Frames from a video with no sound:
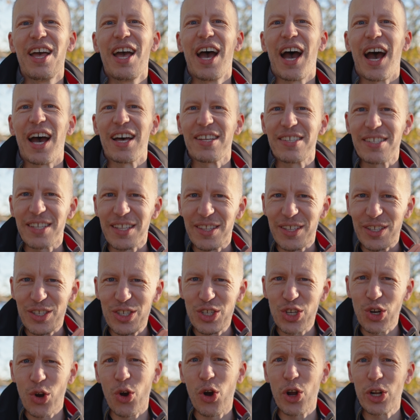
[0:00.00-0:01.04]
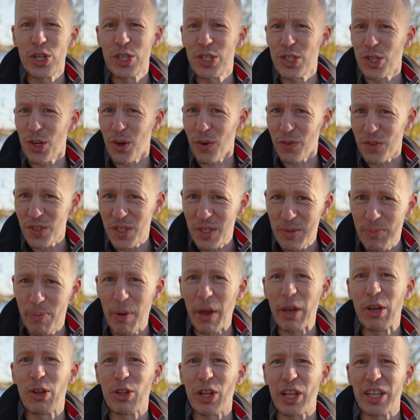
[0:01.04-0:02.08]
as in the charts of
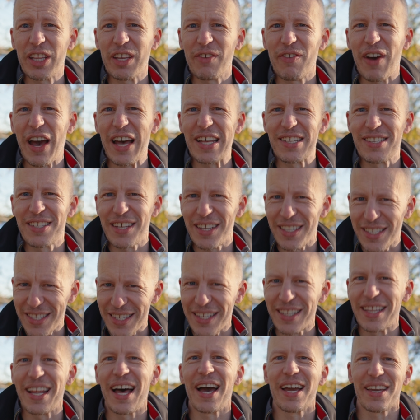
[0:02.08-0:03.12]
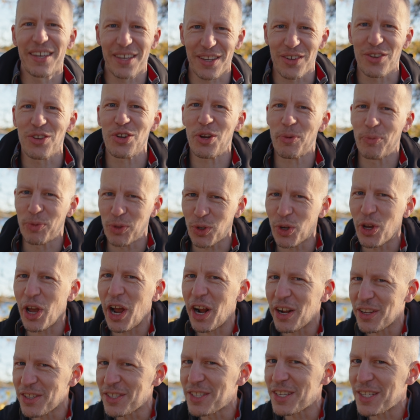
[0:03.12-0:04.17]
speculative assets like
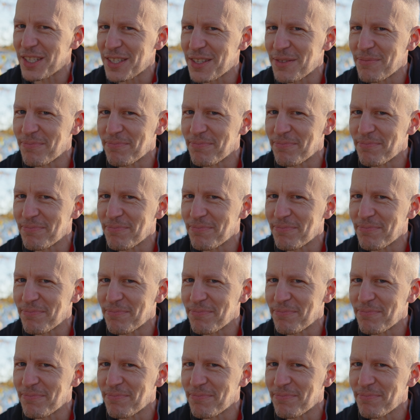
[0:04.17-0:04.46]
cryptocurrencies.